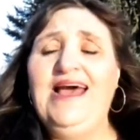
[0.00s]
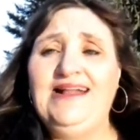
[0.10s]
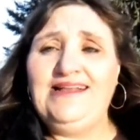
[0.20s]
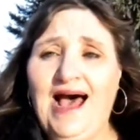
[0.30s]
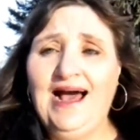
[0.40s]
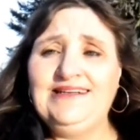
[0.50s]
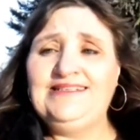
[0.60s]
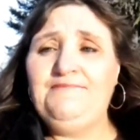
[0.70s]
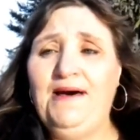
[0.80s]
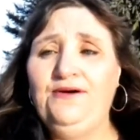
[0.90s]
It
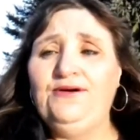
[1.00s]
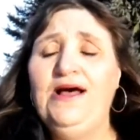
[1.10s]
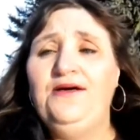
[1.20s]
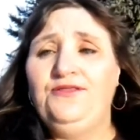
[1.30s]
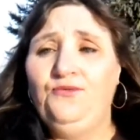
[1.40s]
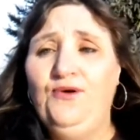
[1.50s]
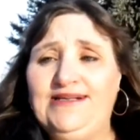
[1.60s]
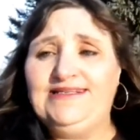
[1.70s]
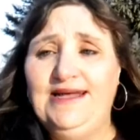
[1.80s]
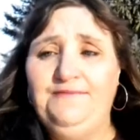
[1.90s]
talks about the
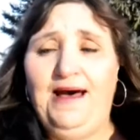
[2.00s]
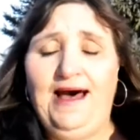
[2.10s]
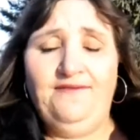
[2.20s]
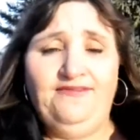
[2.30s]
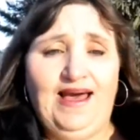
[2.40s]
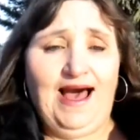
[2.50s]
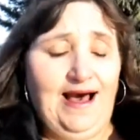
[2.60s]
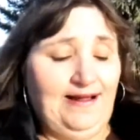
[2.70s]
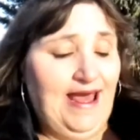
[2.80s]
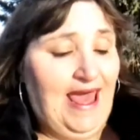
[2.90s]
wisdom of
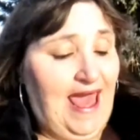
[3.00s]
God,